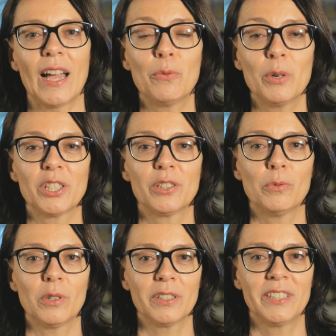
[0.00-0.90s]
I wish the
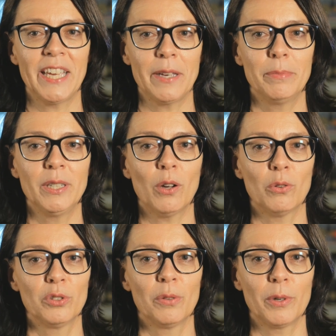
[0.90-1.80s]
World DAB
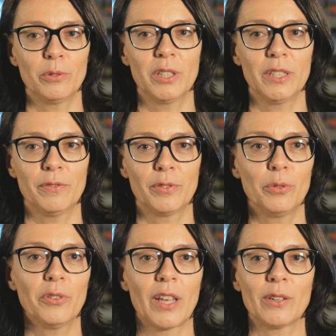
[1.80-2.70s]
Automotive
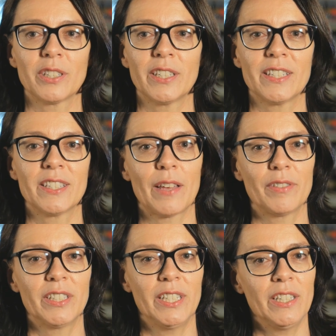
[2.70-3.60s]

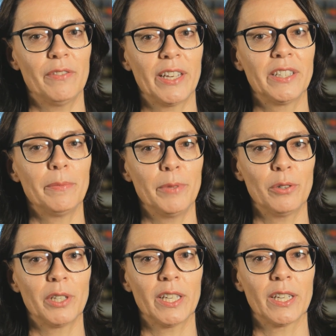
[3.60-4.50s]
2017 event in
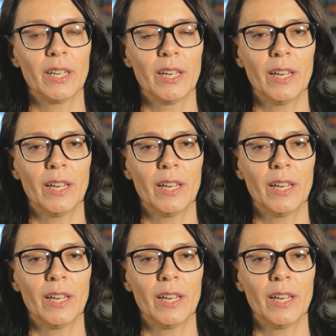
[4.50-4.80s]
Munich